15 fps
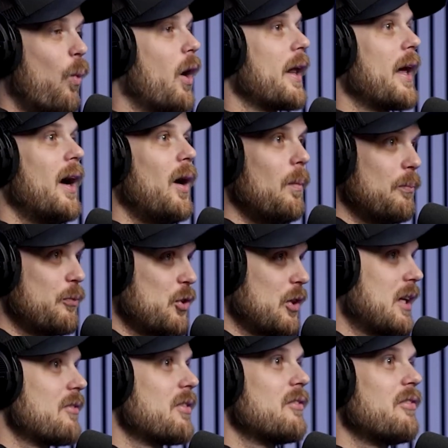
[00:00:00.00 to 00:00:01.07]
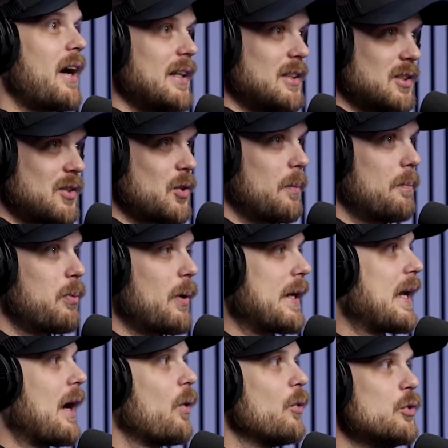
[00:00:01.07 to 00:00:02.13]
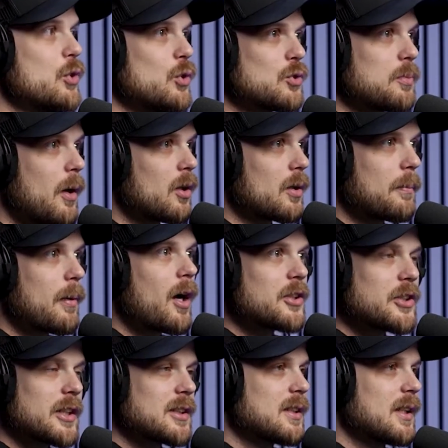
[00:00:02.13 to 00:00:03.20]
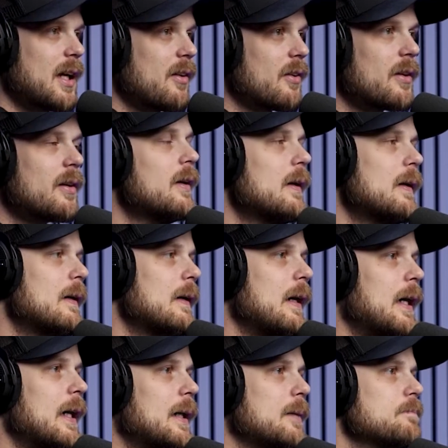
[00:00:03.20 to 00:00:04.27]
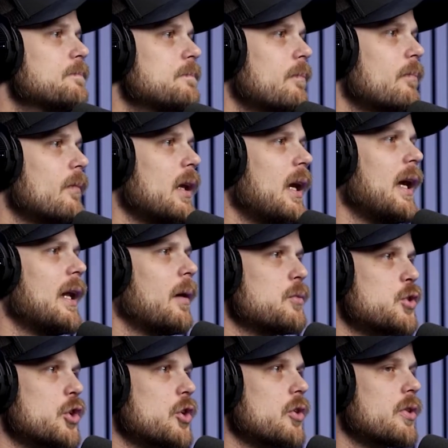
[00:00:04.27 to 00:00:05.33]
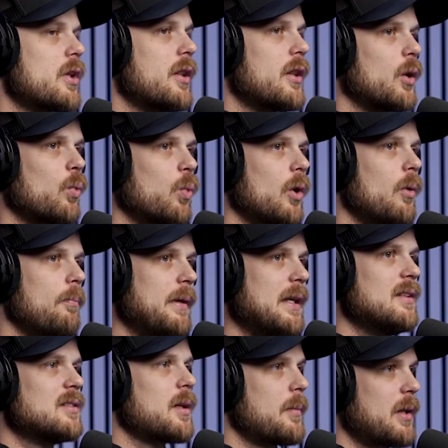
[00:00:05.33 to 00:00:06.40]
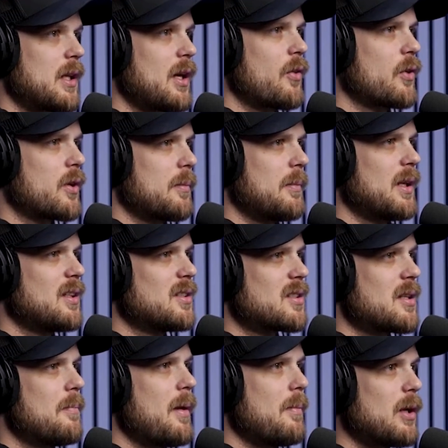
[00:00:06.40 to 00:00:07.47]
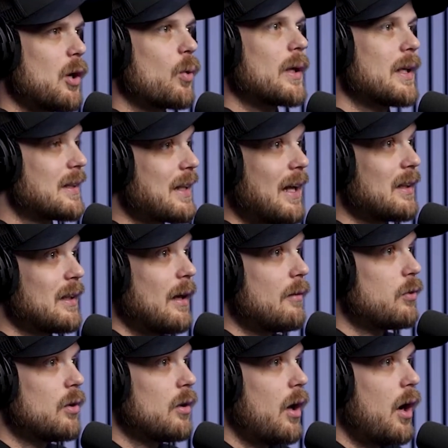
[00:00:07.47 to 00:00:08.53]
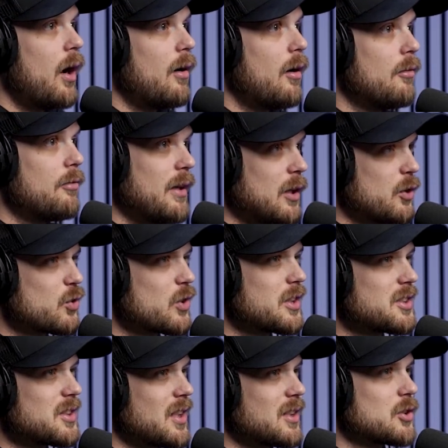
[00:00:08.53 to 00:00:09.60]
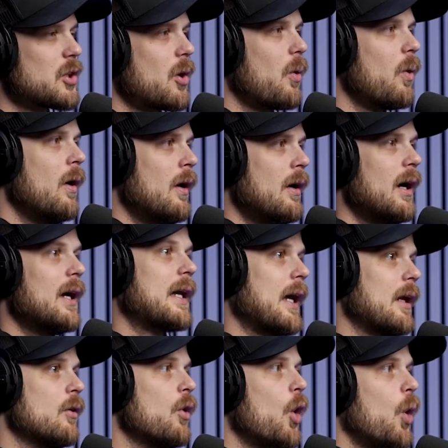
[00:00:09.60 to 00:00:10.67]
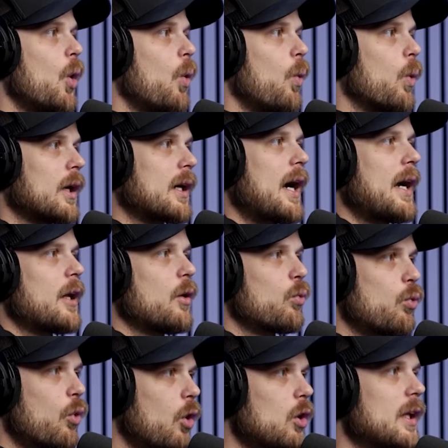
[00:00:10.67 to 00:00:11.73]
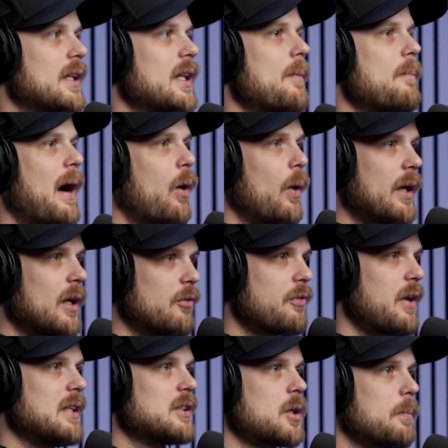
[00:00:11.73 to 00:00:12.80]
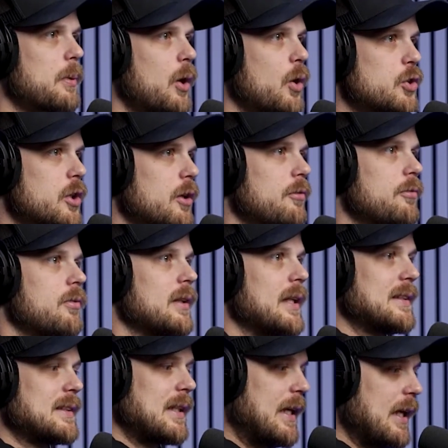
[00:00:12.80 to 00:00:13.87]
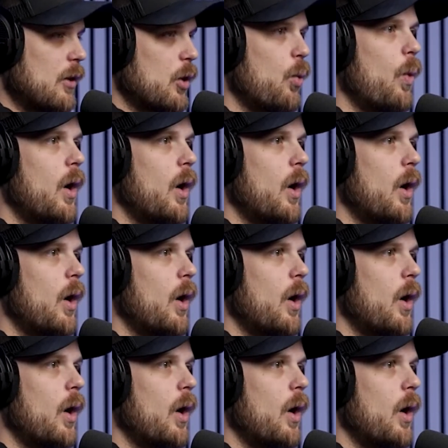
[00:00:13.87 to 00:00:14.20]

want to help, to give advice, to break out and do smaller projects together. And I'm sure that there will be some of the other committees that maybe don't get that level of interest. And so again, we're kind of rolling them out in a phased approach of let's get the